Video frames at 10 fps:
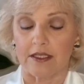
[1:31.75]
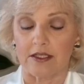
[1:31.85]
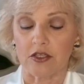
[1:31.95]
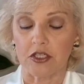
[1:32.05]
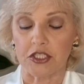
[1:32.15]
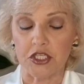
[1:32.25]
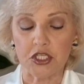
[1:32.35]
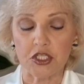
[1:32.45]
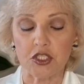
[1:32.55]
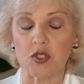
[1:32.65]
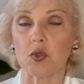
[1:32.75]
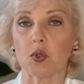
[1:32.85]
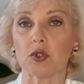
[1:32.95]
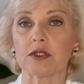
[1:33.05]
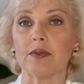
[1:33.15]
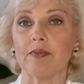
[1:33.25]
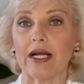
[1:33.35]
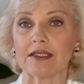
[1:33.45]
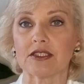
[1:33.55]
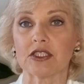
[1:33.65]
the condition is called
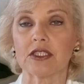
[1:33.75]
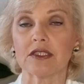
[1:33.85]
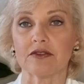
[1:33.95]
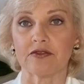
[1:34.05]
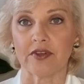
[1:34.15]
mitral